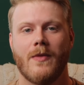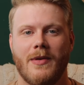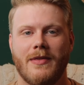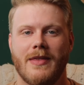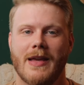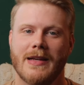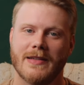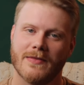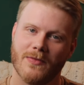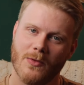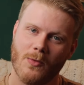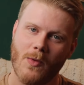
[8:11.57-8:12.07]
But
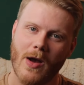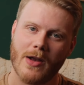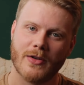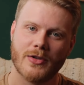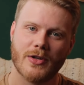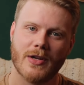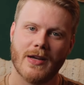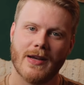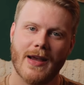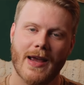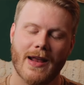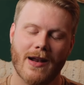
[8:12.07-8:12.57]
thanks for
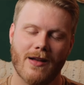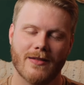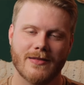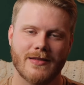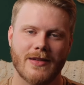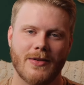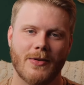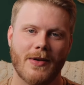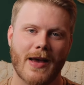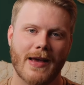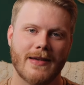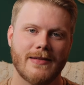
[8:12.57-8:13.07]
watching, and I'll
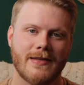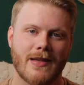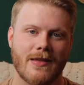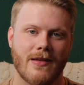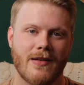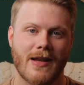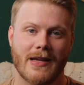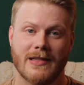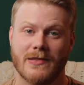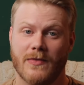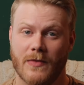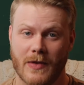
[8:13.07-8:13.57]
see you guys in the
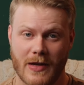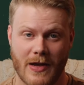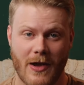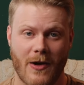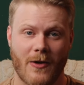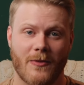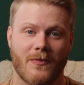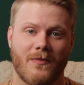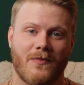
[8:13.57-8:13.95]
next video.